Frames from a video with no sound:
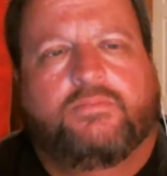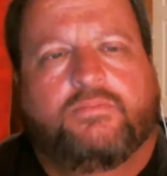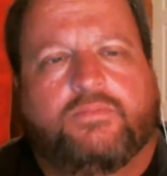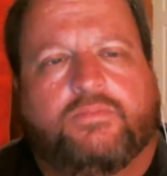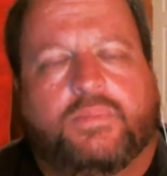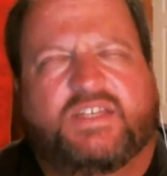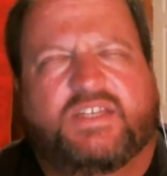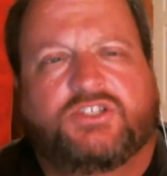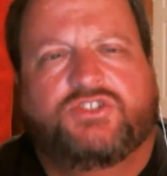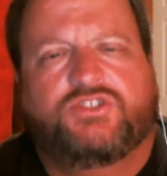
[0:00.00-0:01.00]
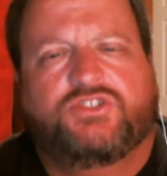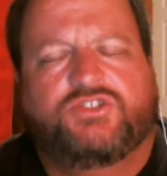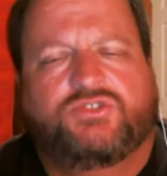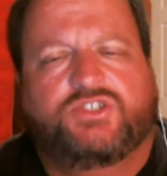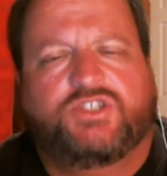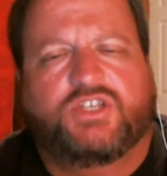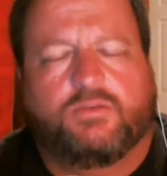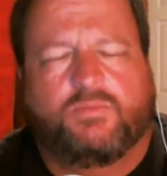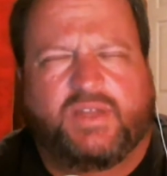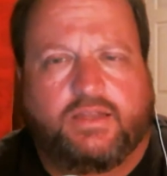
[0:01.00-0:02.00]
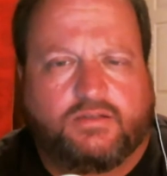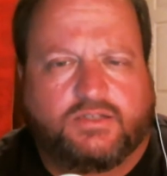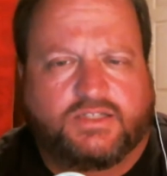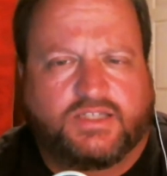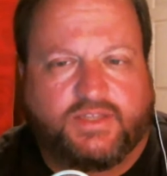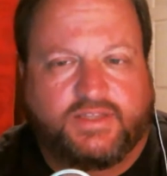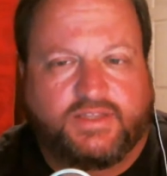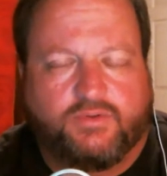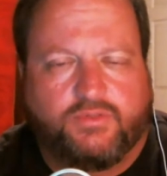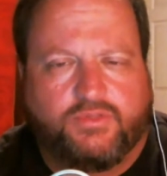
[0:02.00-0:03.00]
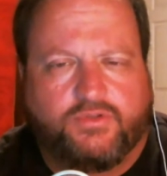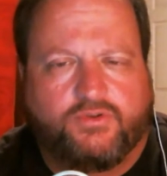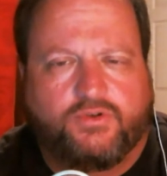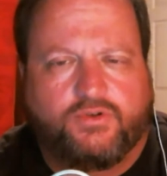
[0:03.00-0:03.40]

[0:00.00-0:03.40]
gonna say Jeremy because I think they were third.